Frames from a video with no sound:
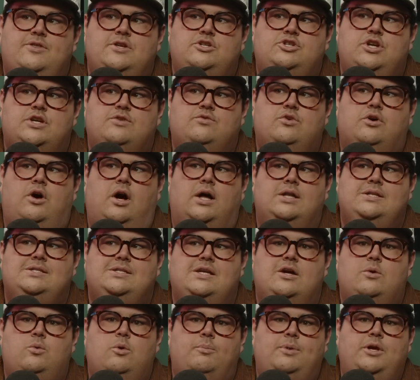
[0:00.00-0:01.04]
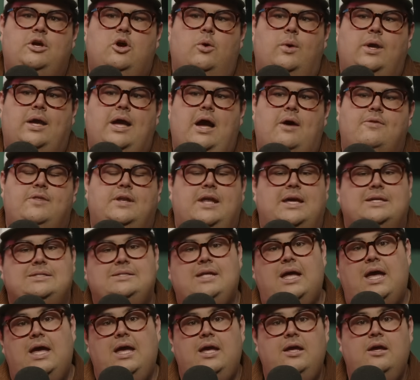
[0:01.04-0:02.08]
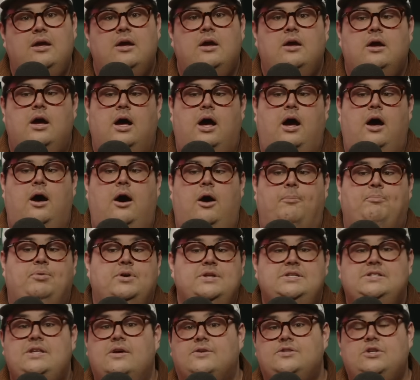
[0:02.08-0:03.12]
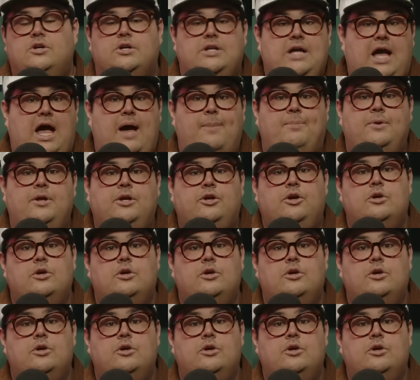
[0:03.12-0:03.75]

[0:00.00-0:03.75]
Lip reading: the general on sale will be going out the next day. Pre-sale is already happening.